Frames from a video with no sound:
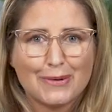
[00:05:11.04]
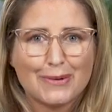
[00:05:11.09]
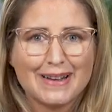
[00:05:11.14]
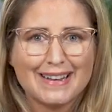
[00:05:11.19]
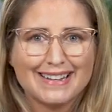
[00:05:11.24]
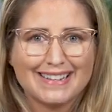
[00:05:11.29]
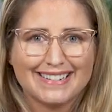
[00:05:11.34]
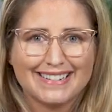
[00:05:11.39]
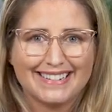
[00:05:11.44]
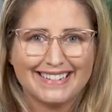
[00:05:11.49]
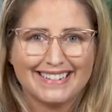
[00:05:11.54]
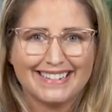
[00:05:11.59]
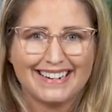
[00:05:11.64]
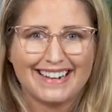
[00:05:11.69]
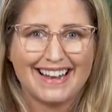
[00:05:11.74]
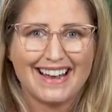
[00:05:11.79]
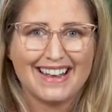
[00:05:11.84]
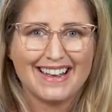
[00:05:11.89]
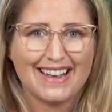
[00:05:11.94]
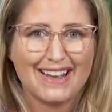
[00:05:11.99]
But wait,
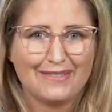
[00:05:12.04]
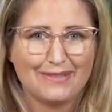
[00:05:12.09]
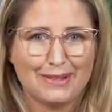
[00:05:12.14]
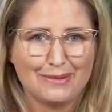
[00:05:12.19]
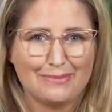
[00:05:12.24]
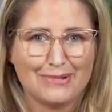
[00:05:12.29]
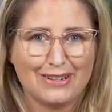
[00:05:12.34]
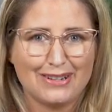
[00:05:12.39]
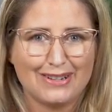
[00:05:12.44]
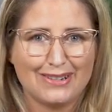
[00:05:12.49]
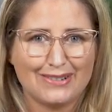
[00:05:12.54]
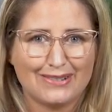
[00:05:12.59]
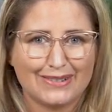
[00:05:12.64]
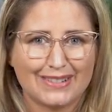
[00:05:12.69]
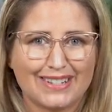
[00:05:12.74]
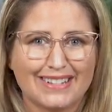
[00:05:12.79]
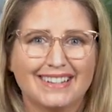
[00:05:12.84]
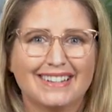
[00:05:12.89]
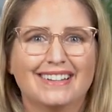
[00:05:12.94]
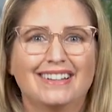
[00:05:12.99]
I have some good
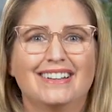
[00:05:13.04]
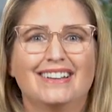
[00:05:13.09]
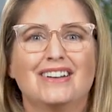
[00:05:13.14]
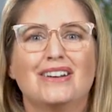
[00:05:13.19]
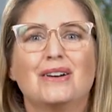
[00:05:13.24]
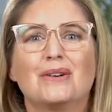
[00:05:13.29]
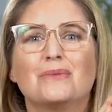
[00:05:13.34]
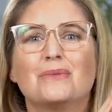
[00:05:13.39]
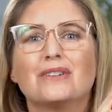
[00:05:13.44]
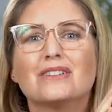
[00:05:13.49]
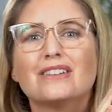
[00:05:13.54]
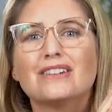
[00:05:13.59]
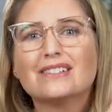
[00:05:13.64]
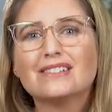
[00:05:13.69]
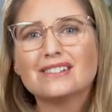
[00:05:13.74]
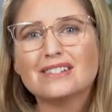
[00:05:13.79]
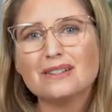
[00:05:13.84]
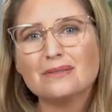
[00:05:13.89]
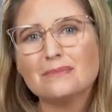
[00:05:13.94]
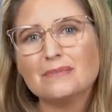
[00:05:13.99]
news. While there
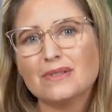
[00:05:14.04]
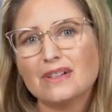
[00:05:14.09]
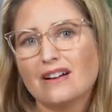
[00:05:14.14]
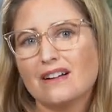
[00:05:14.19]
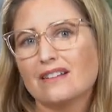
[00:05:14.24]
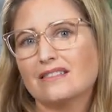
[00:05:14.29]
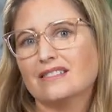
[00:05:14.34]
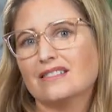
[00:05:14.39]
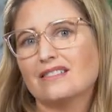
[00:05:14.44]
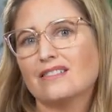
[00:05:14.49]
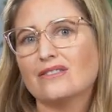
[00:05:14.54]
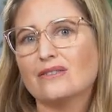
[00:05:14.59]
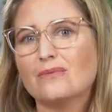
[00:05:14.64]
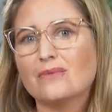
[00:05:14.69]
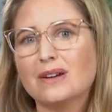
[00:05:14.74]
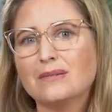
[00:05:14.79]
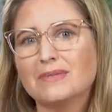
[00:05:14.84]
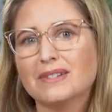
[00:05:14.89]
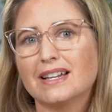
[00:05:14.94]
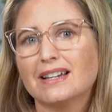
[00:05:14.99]
are some blogs and other
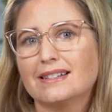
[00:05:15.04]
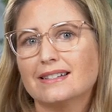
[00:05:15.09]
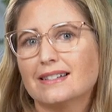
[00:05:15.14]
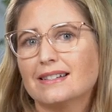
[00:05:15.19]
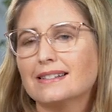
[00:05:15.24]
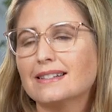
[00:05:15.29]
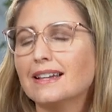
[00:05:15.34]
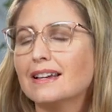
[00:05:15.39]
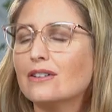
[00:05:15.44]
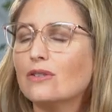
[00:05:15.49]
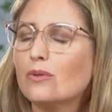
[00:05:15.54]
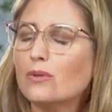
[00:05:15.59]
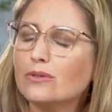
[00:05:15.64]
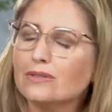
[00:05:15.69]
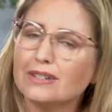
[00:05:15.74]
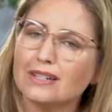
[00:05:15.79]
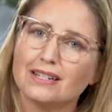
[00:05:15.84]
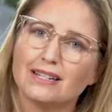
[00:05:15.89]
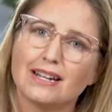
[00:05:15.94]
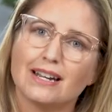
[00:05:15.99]
websites that say it
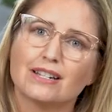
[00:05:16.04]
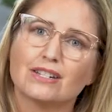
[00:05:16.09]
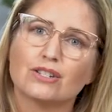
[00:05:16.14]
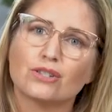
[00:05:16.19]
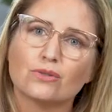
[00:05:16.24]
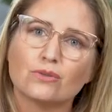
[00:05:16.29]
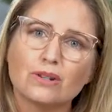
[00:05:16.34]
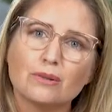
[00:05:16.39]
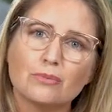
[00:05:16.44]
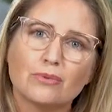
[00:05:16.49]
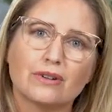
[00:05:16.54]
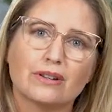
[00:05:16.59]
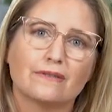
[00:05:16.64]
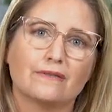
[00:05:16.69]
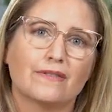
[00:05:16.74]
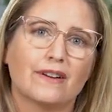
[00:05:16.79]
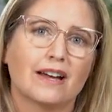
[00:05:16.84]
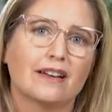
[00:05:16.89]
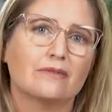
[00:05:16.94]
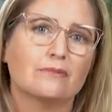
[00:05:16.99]
only takes three point
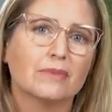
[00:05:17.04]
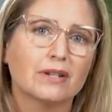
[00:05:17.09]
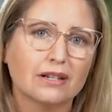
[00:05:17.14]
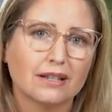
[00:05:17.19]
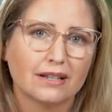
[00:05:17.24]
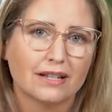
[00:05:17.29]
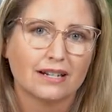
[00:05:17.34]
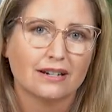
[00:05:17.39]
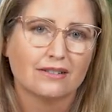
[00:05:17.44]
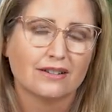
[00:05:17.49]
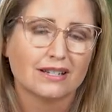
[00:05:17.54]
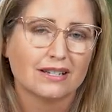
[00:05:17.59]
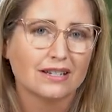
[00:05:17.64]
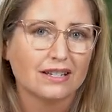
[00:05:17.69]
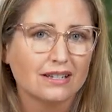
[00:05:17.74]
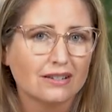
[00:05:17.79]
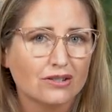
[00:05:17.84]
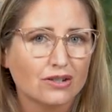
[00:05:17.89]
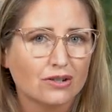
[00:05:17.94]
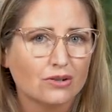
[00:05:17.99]
five milliliters to
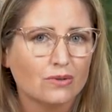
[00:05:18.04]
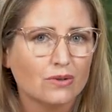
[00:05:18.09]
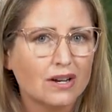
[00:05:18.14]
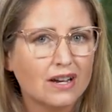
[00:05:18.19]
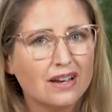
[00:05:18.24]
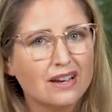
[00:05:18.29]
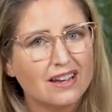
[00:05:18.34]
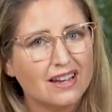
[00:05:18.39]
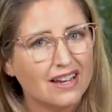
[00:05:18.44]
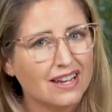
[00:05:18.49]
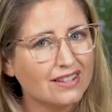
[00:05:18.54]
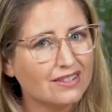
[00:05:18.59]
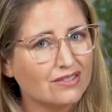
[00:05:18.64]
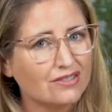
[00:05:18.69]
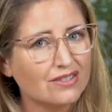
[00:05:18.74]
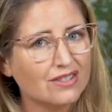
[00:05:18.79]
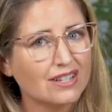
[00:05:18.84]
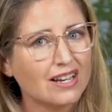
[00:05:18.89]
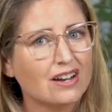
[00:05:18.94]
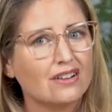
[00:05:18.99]
kill you, it
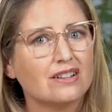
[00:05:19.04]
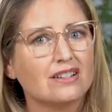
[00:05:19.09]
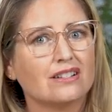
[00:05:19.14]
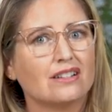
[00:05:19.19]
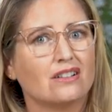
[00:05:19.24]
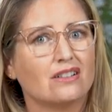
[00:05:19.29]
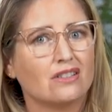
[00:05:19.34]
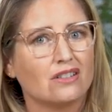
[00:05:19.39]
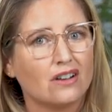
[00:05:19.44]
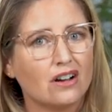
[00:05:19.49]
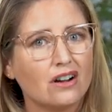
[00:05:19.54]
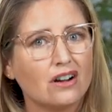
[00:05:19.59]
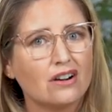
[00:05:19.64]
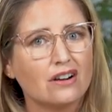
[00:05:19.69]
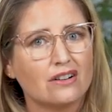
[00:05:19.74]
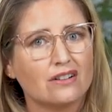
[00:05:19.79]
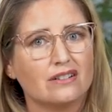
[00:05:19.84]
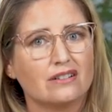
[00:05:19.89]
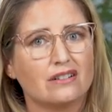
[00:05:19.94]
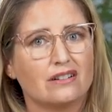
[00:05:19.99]
turns out it's a lot
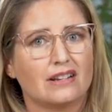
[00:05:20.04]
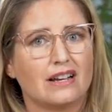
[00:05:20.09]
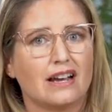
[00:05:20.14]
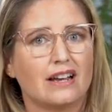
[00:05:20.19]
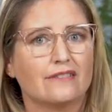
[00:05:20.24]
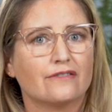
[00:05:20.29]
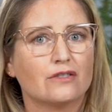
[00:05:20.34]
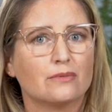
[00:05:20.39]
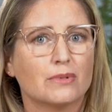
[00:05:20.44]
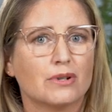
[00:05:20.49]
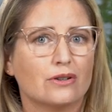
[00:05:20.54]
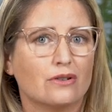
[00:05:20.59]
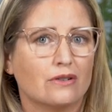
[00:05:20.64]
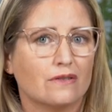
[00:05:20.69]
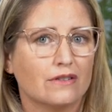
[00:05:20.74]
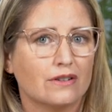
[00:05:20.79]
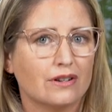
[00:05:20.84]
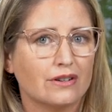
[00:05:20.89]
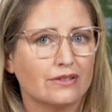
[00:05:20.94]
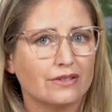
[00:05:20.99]
harder to die from an
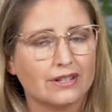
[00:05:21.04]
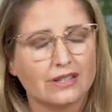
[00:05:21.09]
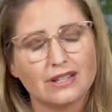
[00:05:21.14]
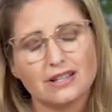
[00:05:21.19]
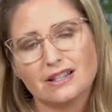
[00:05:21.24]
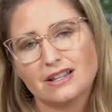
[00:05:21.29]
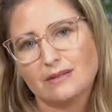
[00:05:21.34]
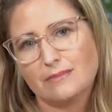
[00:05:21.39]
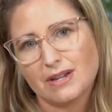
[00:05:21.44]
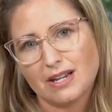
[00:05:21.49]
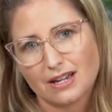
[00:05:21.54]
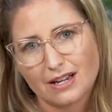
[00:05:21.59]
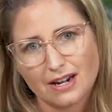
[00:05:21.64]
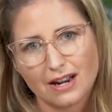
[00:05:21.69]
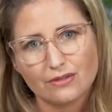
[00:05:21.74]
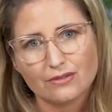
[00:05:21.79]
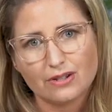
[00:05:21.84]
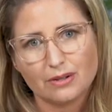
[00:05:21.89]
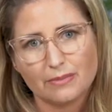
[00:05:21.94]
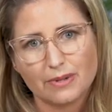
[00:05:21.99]
overdose than they make it
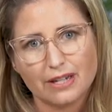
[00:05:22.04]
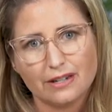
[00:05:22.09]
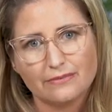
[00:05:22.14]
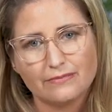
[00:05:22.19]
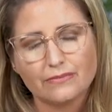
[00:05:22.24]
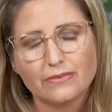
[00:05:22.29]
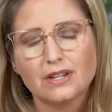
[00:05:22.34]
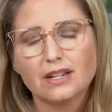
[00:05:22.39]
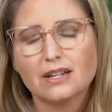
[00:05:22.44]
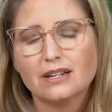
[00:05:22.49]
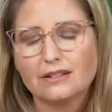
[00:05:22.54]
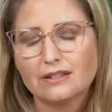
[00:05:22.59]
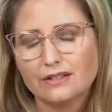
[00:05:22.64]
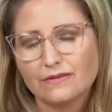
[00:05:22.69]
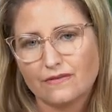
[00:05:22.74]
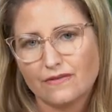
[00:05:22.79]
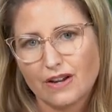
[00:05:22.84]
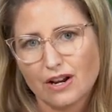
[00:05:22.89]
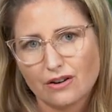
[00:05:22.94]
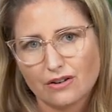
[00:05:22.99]
out to be. It's
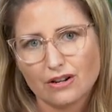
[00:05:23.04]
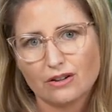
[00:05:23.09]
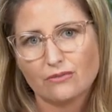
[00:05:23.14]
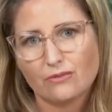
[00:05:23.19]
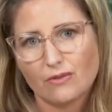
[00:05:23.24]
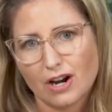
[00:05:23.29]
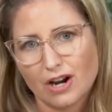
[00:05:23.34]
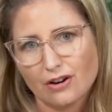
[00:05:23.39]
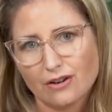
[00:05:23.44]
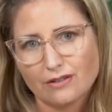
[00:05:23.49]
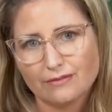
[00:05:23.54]
very rare.